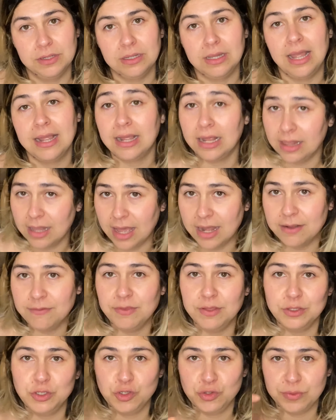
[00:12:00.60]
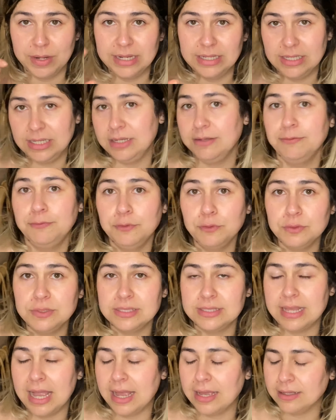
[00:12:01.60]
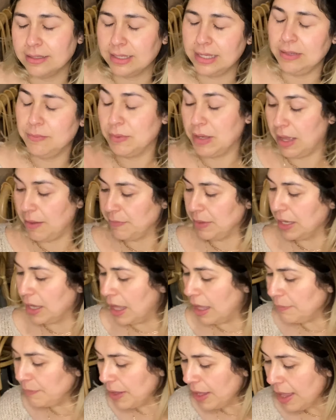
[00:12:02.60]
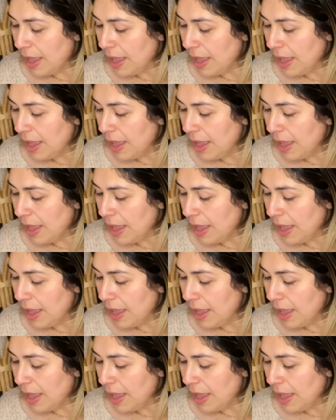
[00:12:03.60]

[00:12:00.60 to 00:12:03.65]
like a lot of the trendy foods that keep coming up.